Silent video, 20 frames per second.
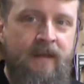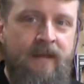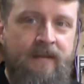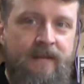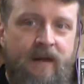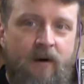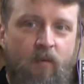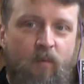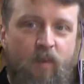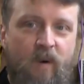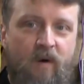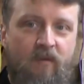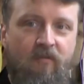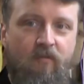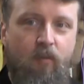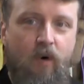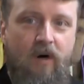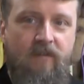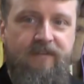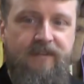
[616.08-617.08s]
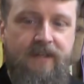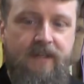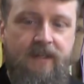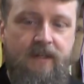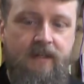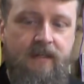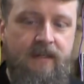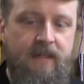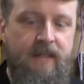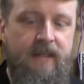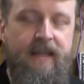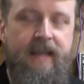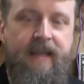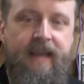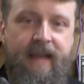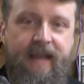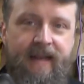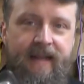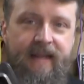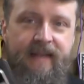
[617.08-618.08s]
That woven look.
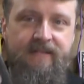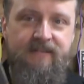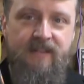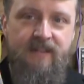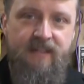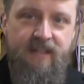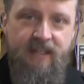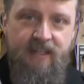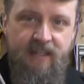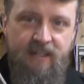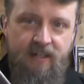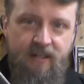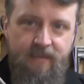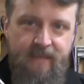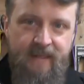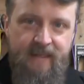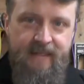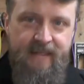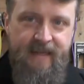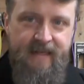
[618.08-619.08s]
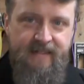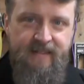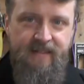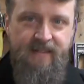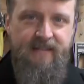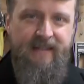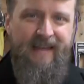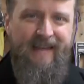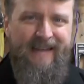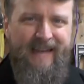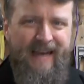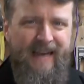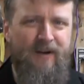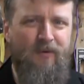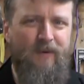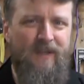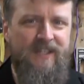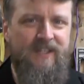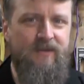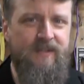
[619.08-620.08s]
And it gives a little bit of tactility. I kind
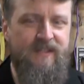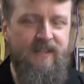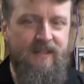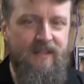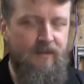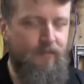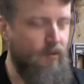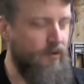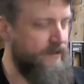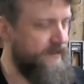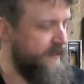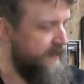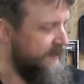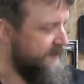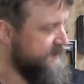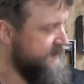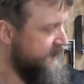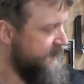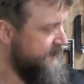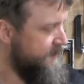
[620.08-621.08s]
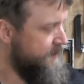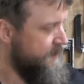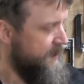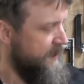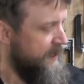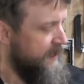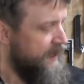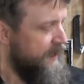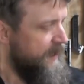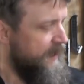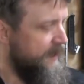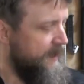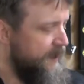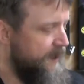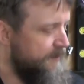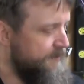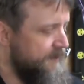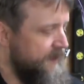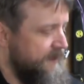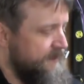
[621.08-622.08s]
of wish it was a little more tactile.
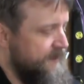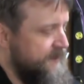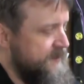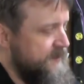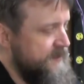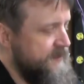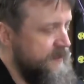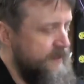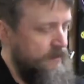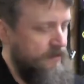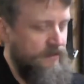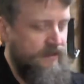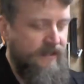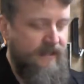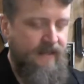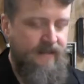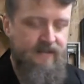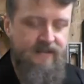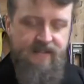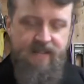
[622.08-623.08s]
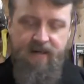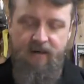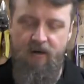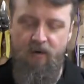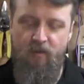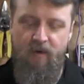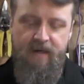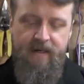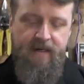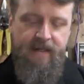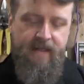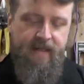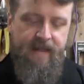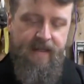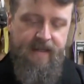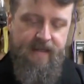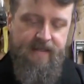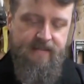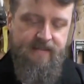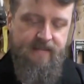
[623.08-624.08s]
Like this is the old Kyocera one, and it
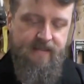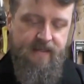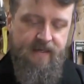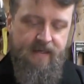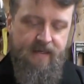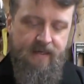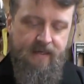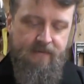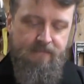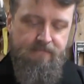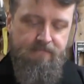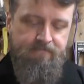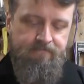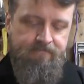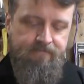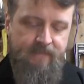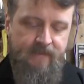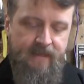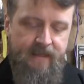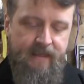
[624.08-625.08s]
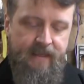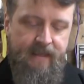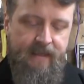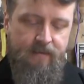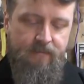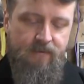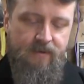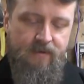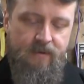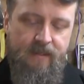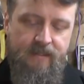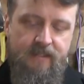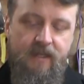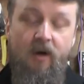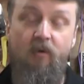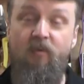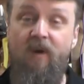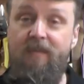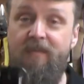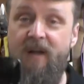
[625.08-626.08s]
has, well, it's
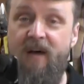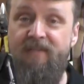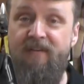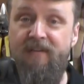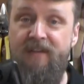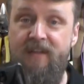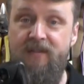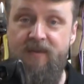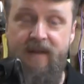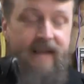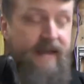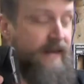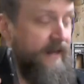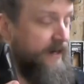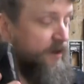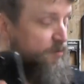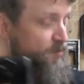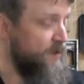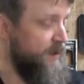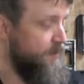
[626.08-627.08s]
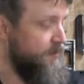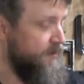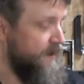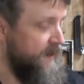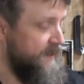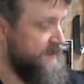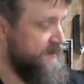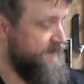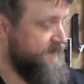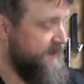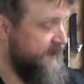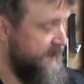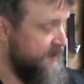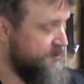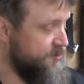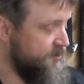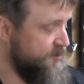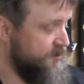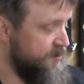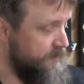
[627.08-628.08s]
all rubbed off on this one. It had like a rubberized
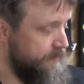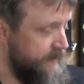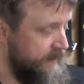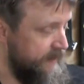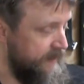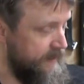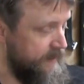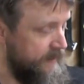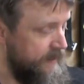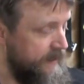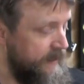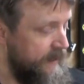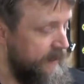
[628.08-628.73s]
texture to the back.